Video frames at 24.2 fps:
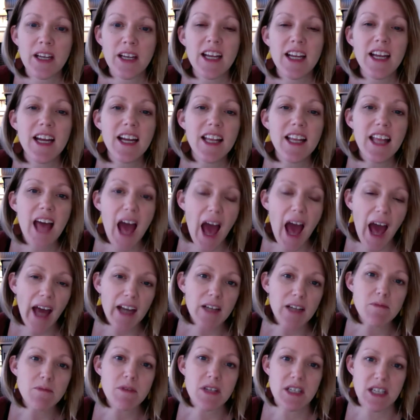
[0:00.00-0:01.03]
In the
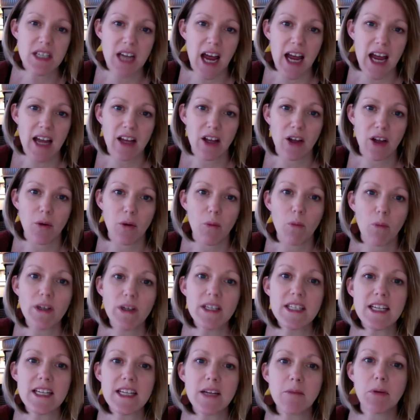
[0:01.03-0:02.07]
Adams style, we
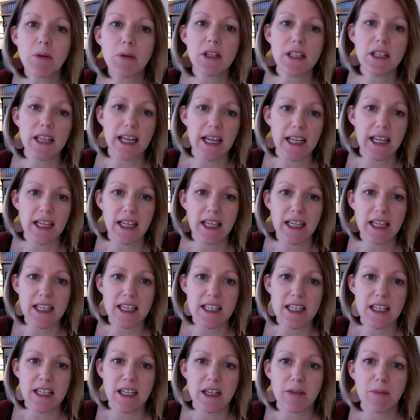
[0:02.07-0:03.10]
see
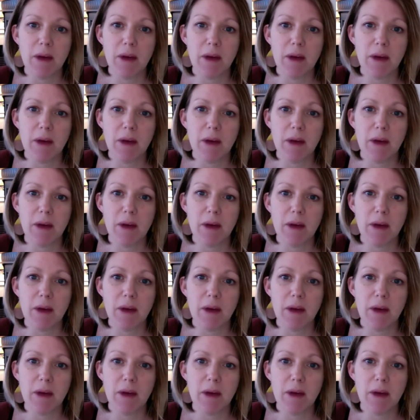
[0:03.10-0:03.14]
Palladianism